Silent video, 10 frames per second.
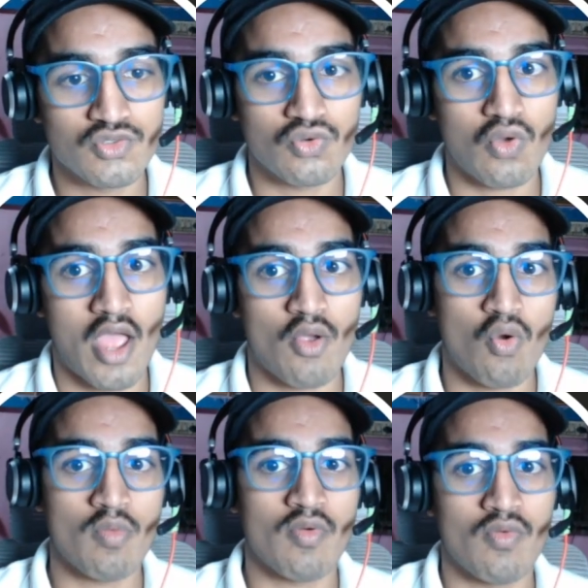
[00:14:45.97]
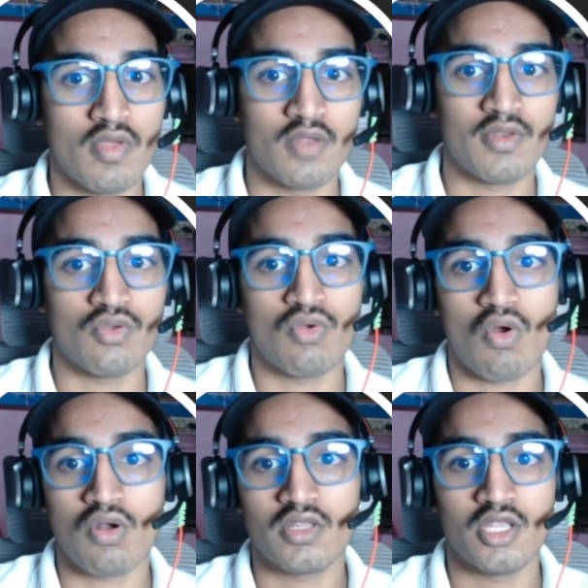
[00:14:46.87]
So I hope whenever you
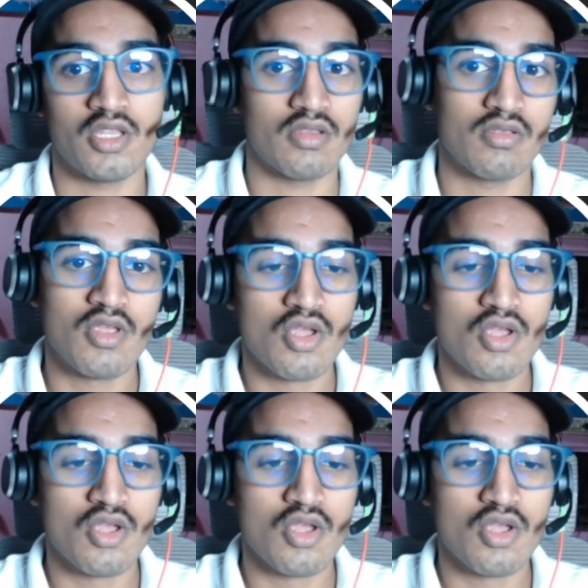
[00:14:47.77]
got the